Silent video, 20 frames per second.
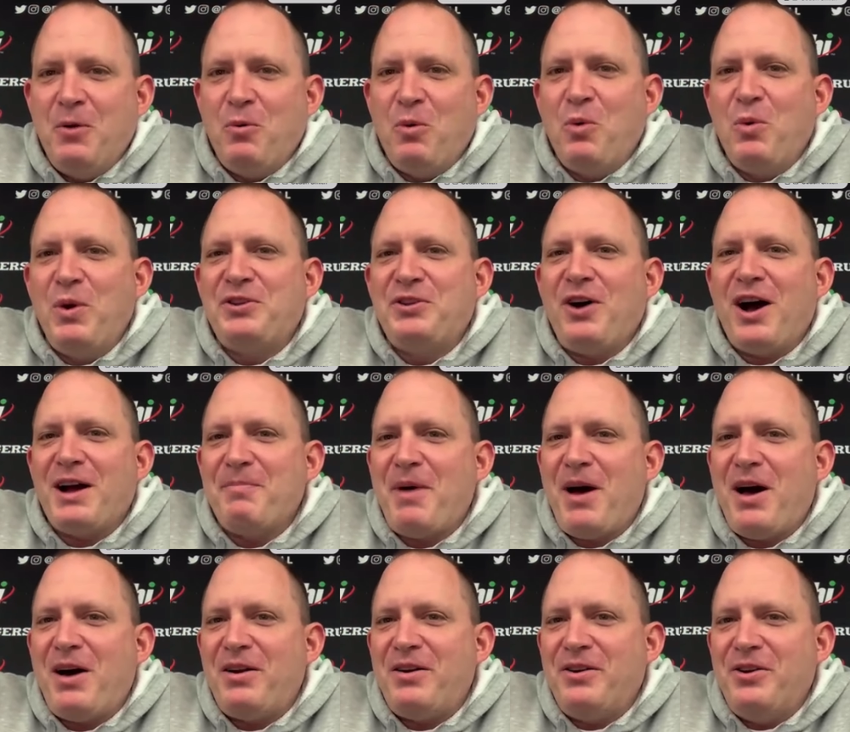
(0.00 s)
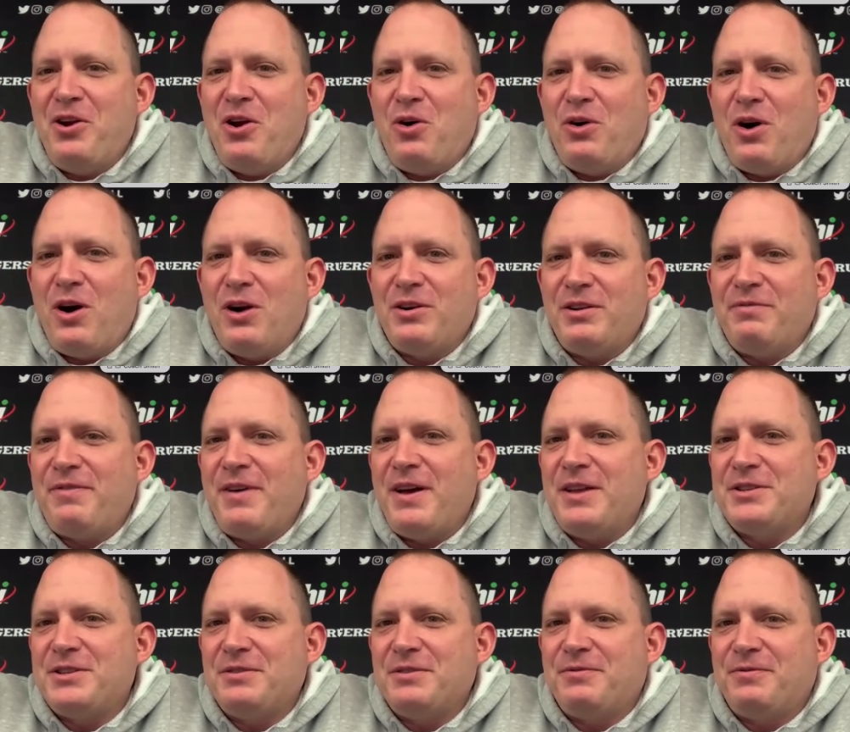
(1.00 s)
when we talk about you know our
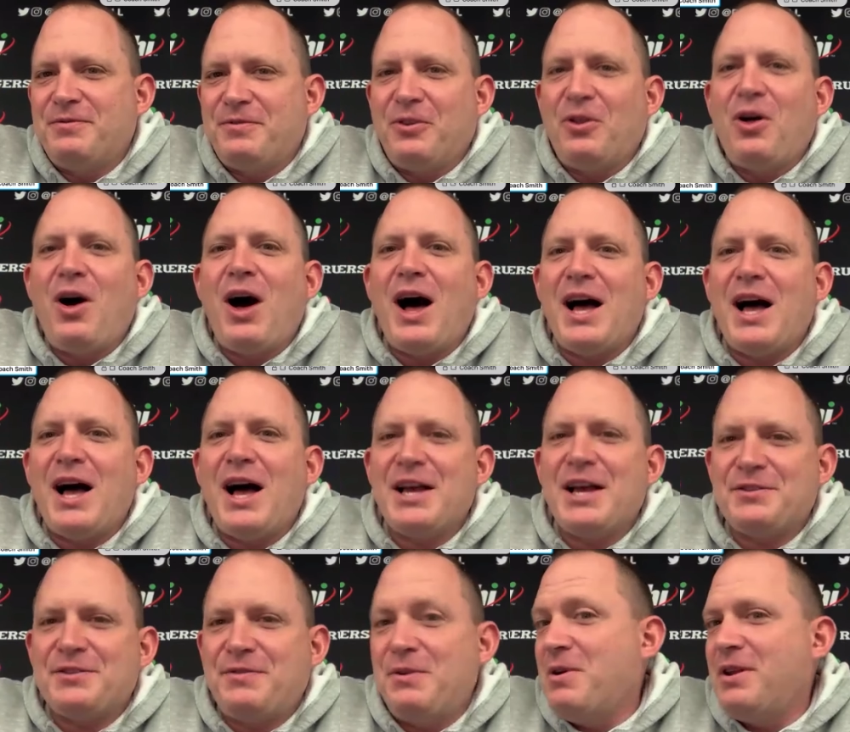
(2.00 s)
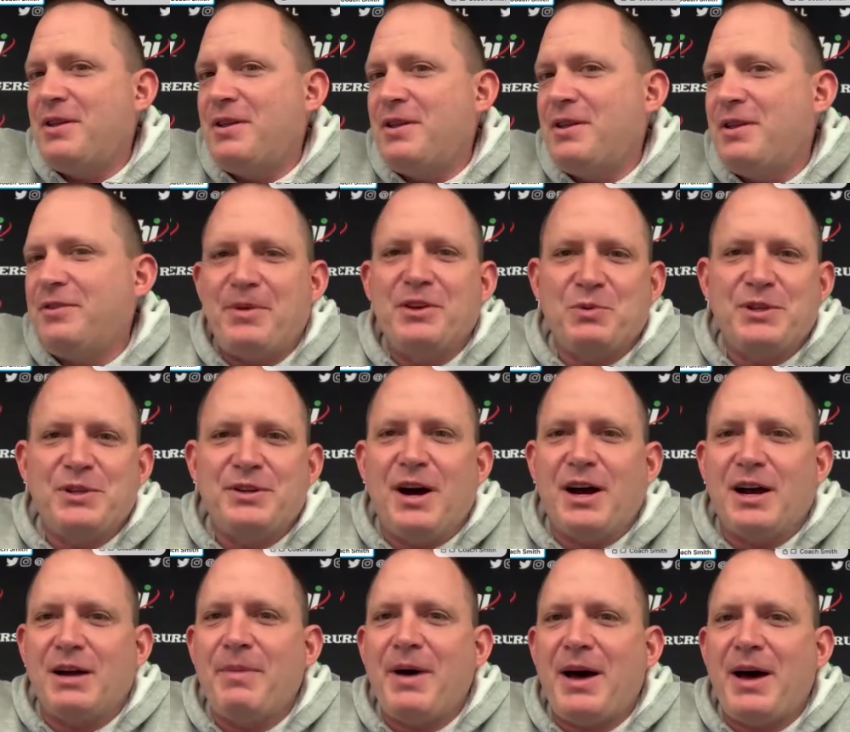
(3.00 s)
defensive philosophy, one of the top things we
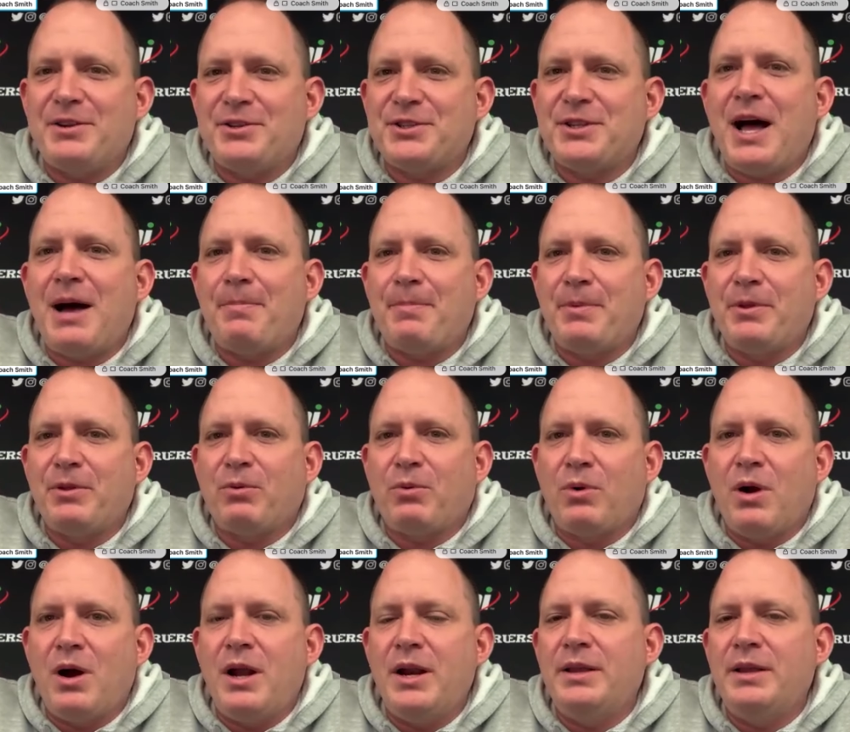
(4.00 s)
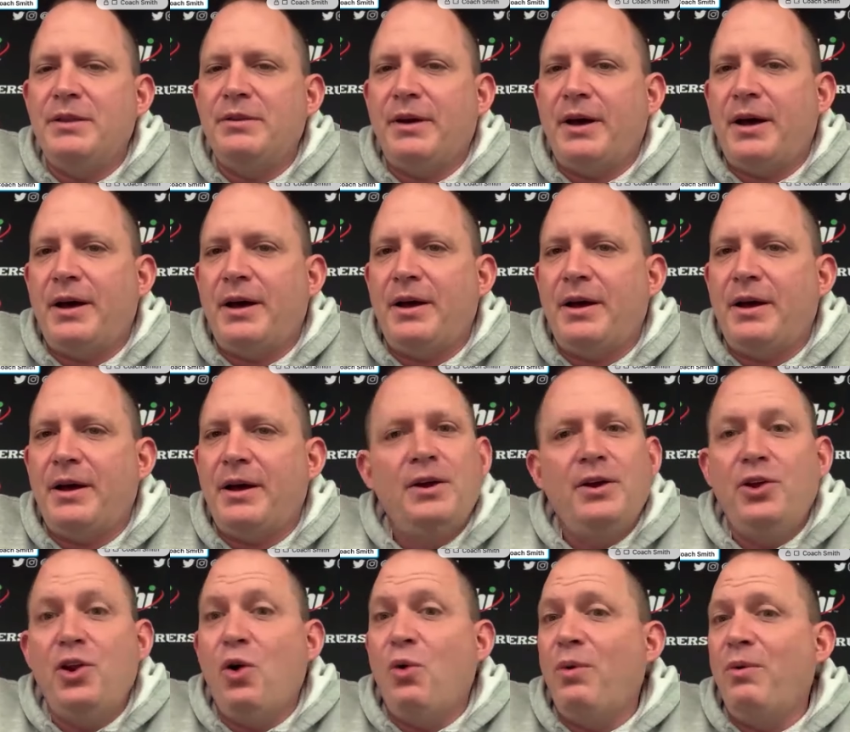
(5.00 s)
talk about is stopping the run, and uh,
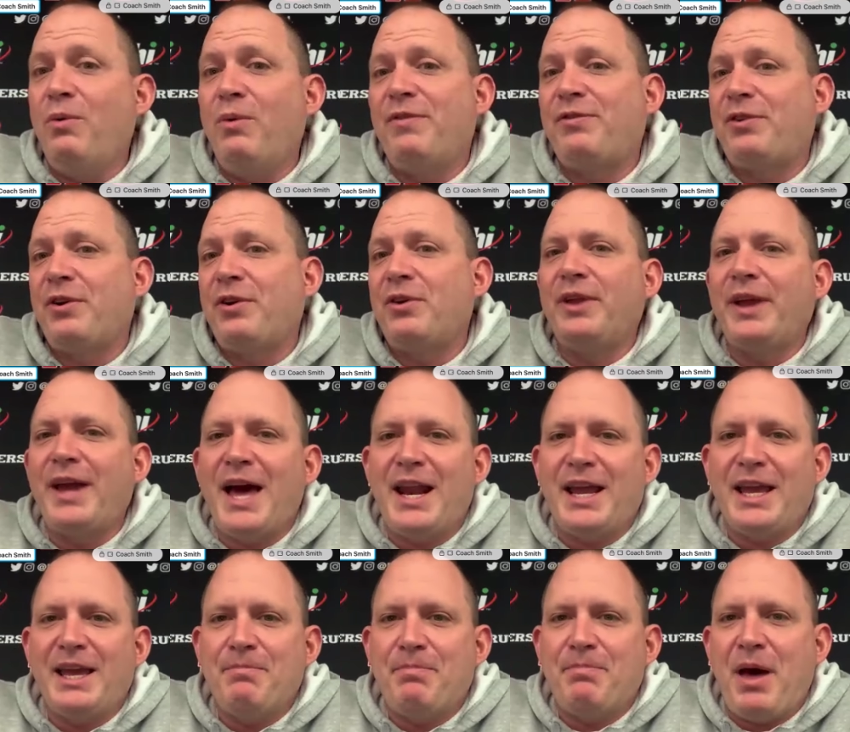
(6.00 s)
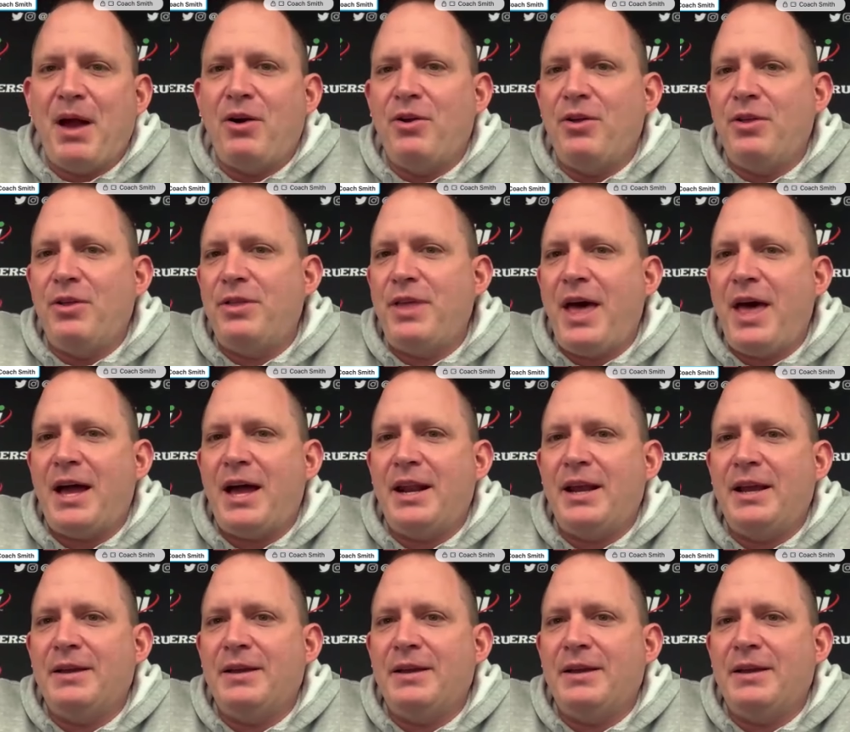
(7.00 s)
you know we've certainly got to get better at that.